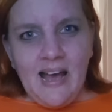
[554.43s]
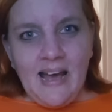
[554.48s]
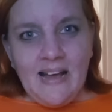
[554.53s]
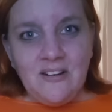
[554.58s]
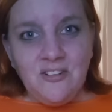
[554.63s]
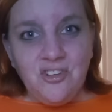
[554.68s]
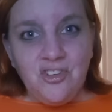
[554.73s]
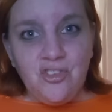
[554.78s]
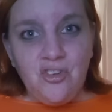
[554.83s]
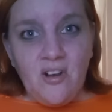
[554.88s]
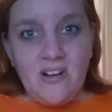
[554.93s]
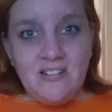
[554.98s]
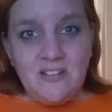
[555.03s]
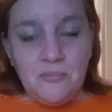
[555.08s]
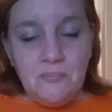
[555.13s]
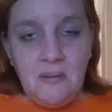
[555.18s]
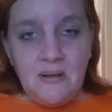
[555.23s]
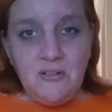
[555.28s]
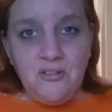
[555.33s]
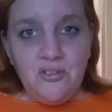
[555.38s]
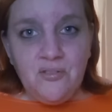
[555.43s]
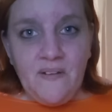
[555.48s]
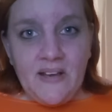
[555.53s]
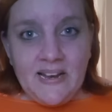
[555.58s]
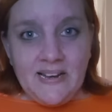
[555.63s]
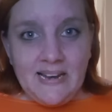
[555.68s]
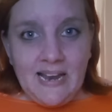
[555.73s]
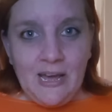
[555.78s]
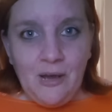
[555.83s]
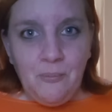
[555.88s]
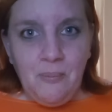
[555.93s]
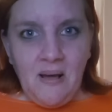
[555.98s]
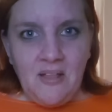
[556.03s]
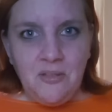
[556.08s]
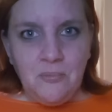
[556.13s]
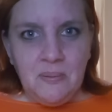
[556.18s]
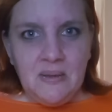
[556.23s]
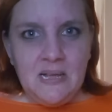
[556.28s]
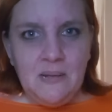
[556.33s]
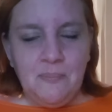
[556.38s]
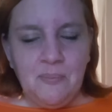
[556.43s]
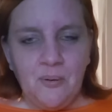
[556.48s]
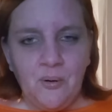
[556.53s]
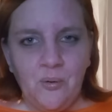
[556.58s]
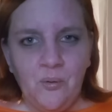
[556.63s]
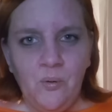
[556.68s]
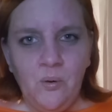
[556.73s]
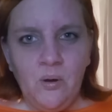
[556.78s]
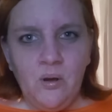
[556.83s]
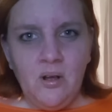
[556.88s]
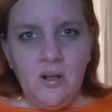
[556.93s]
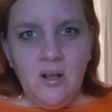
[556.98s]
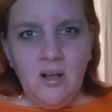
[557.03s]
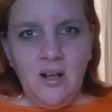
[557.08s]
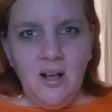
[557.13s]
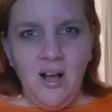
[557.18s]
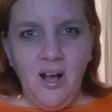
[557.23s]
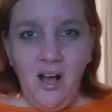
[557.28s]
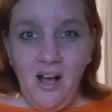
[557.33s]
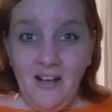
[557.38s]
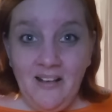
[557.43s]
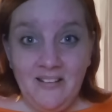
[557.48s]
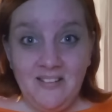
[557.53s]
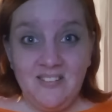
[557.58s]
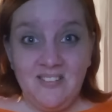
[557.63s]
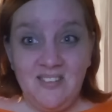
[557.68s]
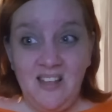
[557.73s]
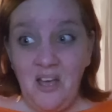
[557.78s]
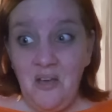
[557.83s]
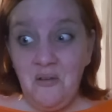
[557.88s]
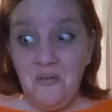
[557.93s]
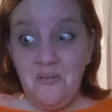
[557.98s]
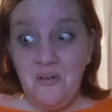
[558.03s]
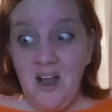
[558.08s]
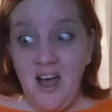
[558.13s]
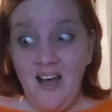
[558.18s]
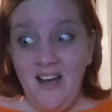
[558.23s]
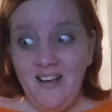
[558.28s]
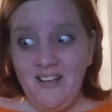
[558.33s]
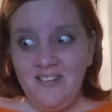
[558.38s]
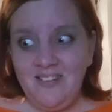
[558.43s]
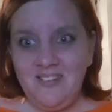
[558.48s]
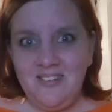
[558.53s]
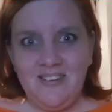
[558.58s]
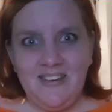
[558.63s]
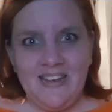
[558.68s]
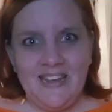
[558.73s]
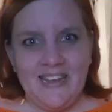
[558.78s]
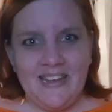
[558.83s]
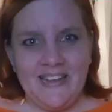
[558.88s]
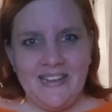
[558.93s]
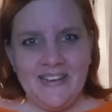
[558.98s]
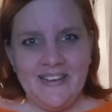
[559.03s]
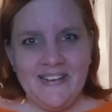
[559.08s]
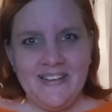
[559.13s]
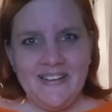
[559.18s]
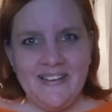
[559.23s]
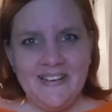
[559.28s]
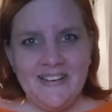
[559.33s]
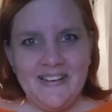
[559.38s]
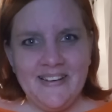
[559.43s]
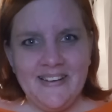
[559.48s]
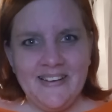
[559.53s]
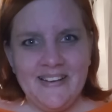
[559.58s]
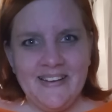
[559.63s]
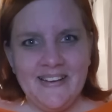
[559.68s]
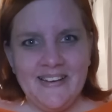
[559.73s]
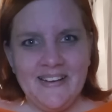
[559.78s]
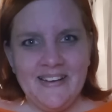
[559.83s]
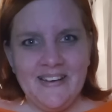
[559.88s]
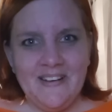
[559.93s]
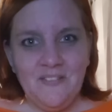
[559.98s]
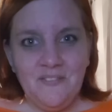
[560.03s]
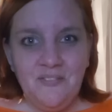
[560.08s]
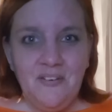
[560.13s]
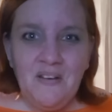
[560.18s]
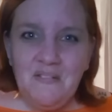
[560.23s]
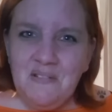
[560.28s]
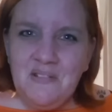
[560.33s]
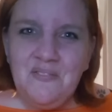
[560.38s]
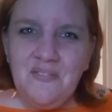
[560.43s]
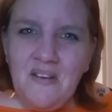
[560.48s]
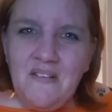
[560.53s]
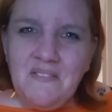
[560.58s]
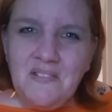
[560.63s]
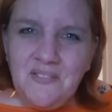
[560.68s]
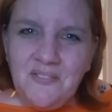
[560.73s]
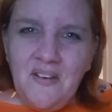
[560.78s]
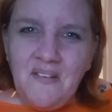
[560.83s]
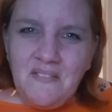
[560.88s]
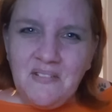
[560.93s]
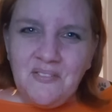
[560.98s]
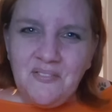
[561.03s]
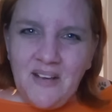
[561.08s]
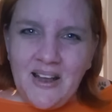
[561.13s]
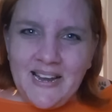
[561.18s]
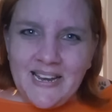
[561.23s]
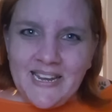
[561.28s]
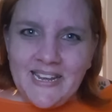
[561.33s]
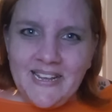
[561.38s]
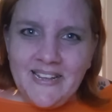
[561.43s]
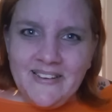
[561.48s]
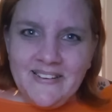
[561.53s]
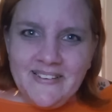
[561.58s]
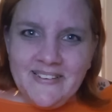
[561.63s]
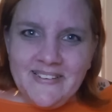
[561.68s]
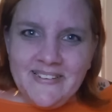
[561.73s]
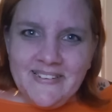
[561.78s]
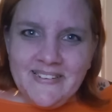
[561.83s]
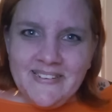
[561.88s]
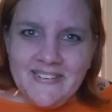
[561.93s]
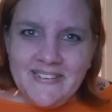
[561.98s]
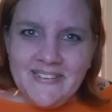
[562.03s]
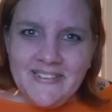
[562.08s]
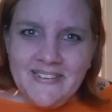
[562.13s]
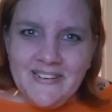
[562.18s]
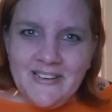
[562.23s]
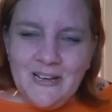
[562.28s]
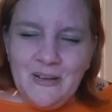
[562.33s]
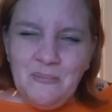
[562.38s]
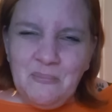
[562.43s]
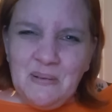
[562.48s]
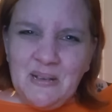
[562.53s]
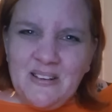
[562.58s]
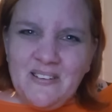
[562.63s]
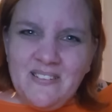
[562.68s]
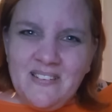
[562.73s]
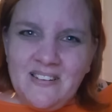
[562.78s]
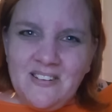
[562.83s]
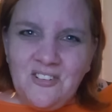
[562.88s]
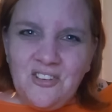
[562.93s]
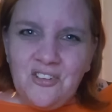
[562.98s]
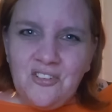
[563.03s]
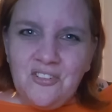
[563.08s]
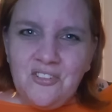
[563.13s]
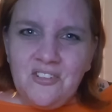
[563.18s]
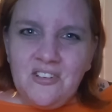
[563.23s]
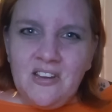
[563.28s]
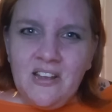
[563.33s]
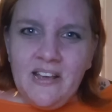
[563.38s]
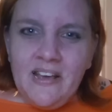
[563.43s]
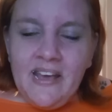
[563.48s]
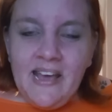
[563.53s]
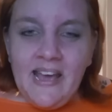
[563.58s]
and to try to motivate and help other people. So nasty. Very, very, very funny. Because it just,